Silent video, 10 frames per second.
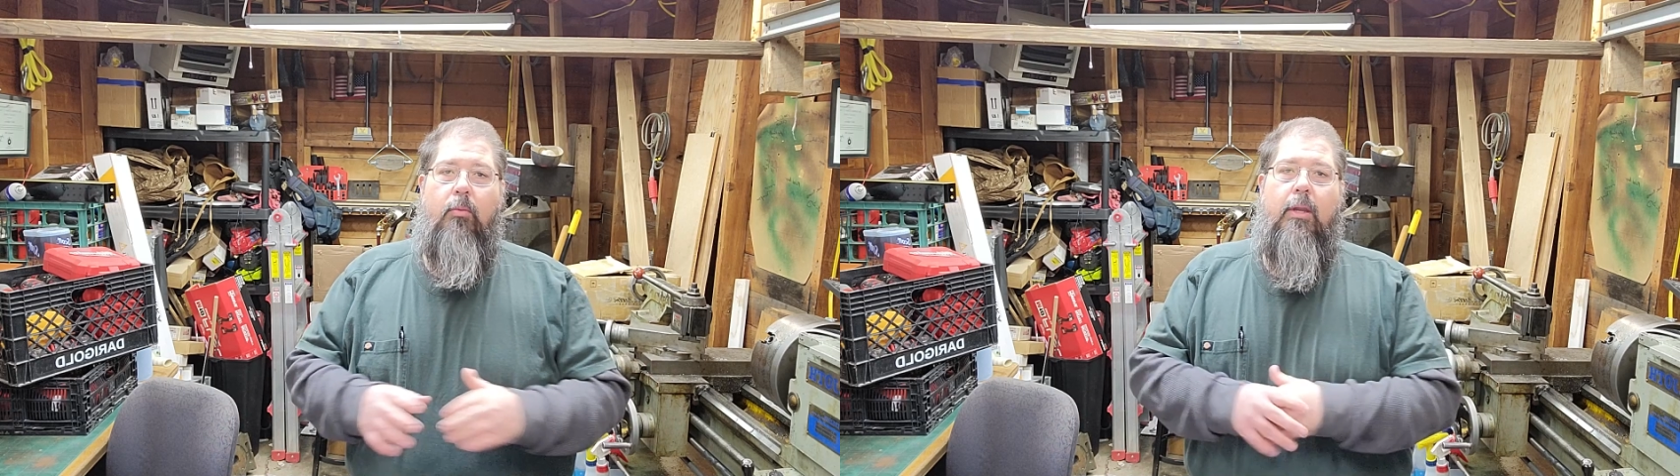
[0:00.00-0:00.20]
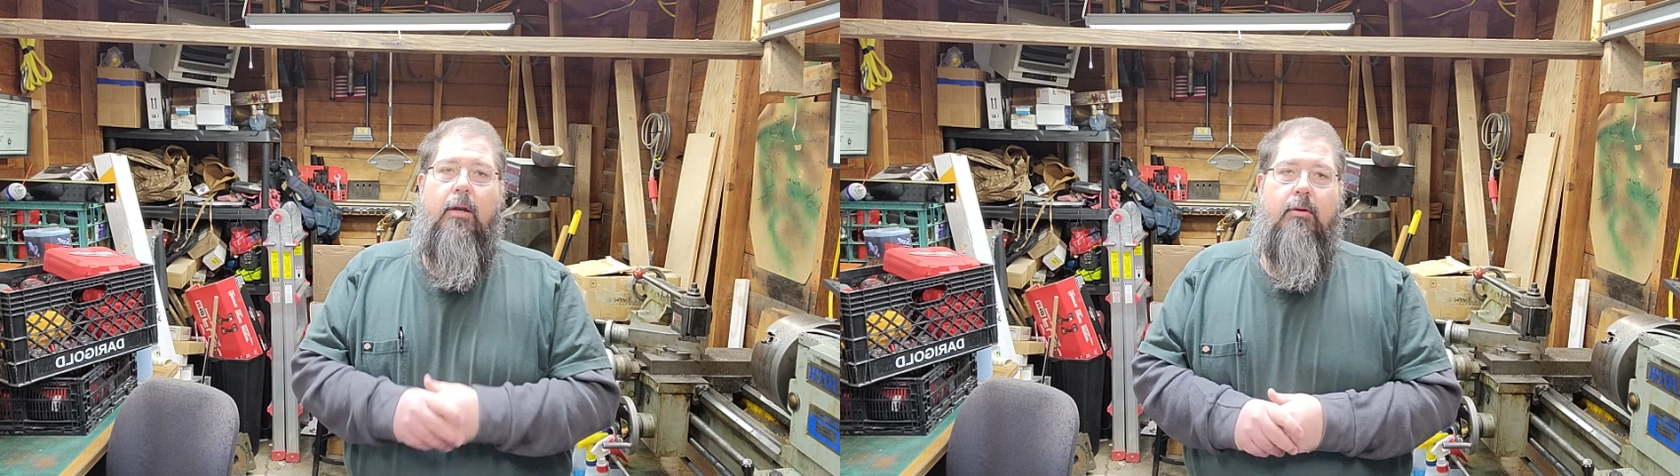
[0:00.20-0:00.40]

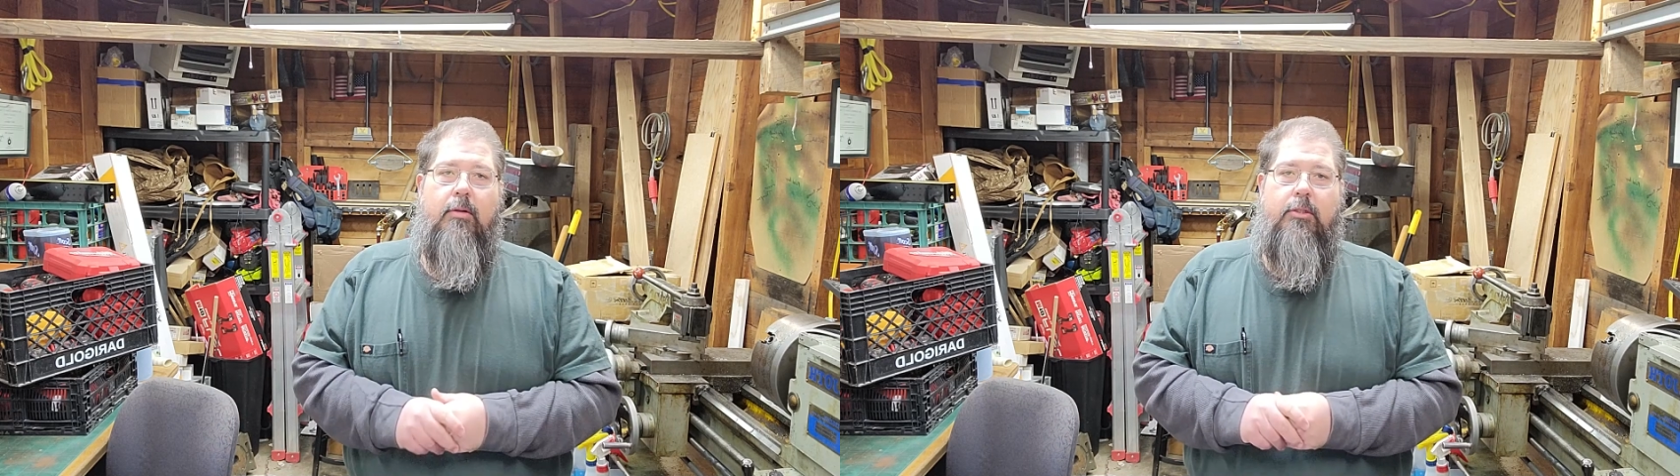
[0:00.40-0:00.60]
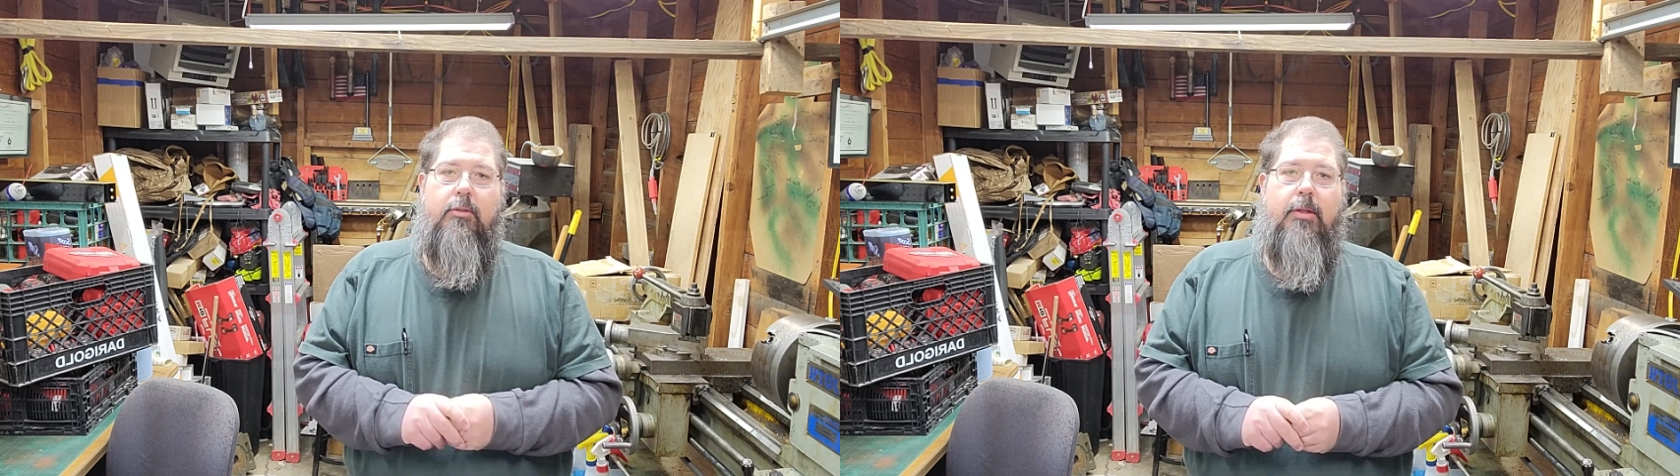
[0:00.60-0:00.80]
we are
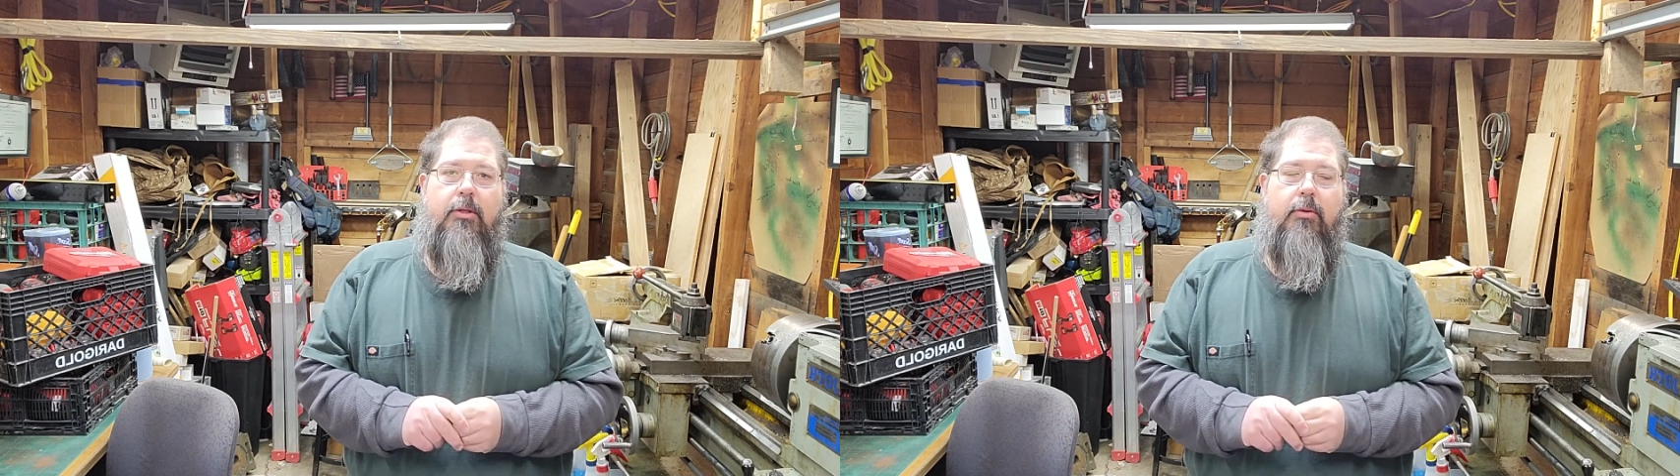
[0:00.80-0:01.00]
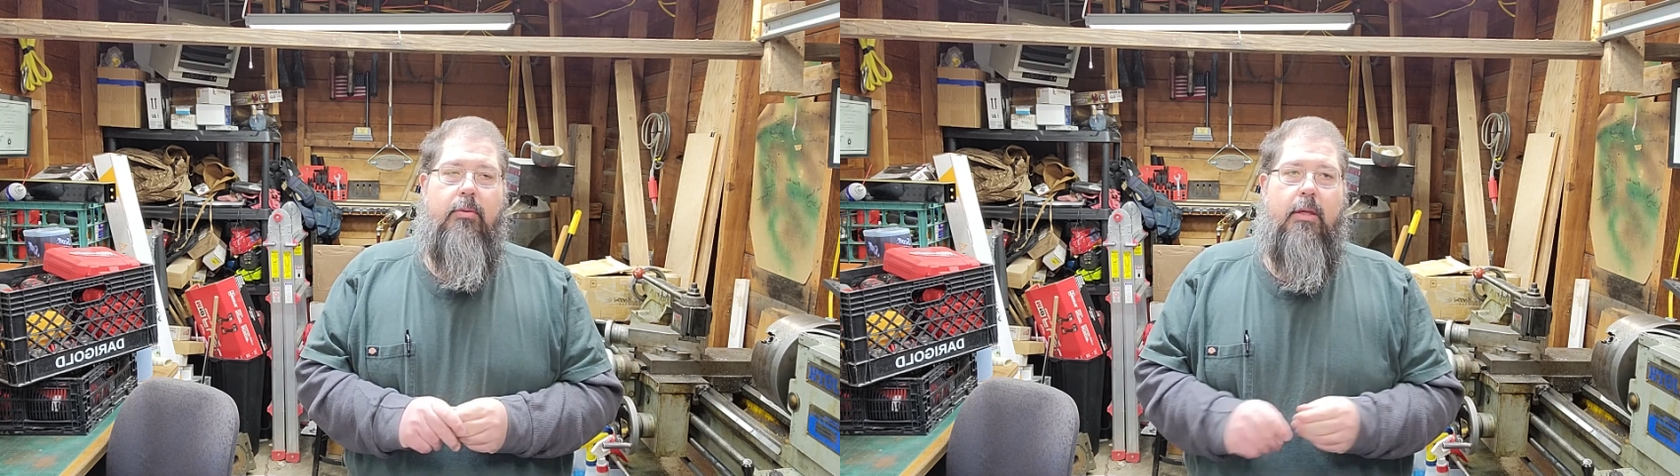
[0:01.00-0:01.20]
going to be
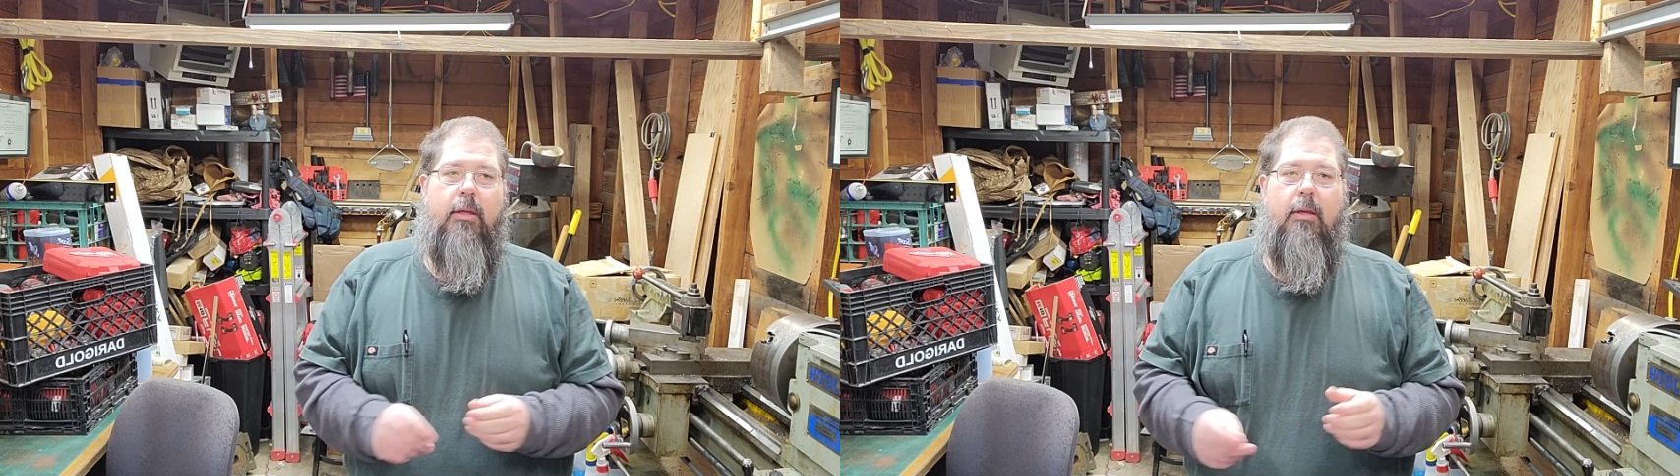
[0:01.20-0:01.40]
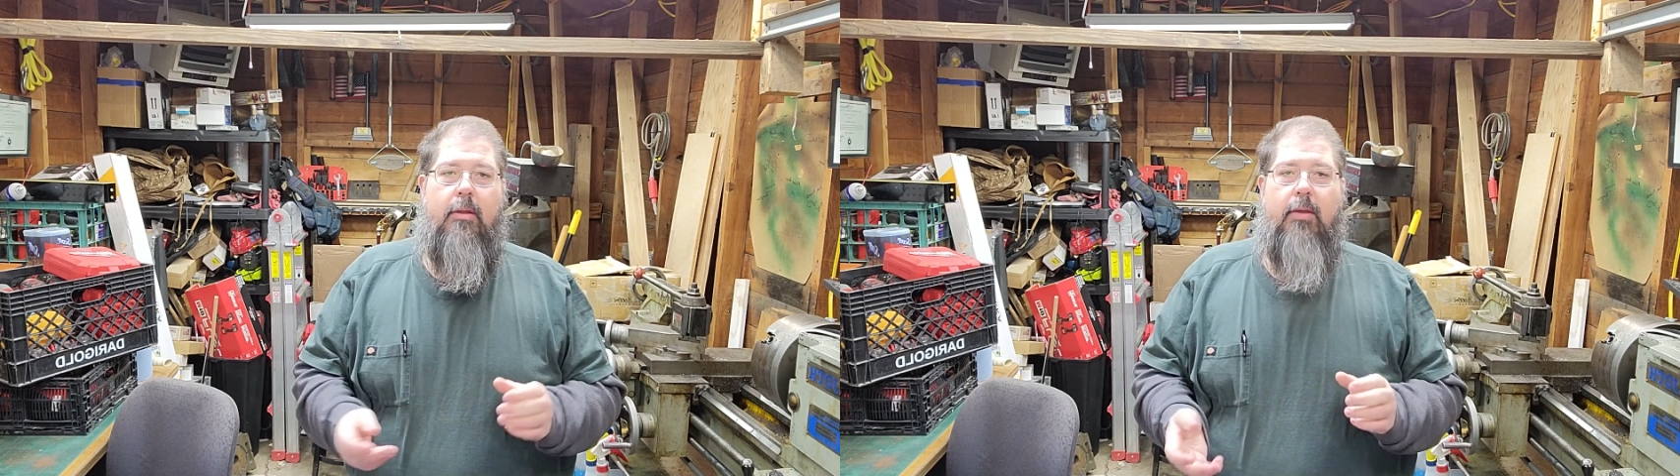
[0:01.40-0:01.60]

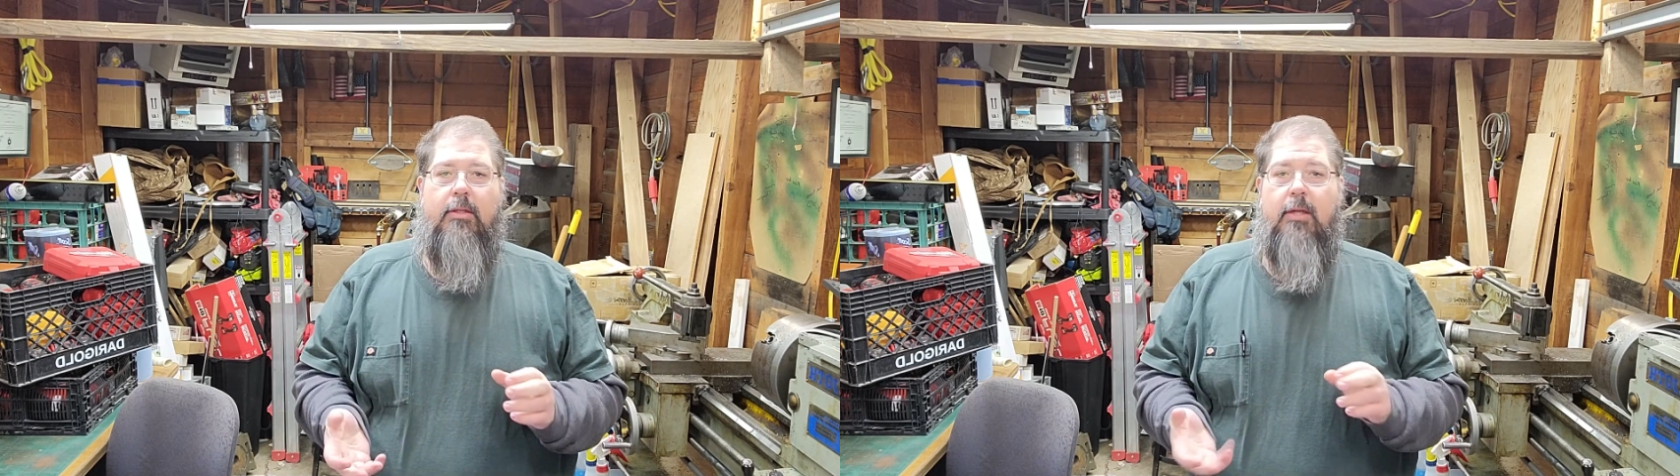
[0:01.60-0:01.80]
doing things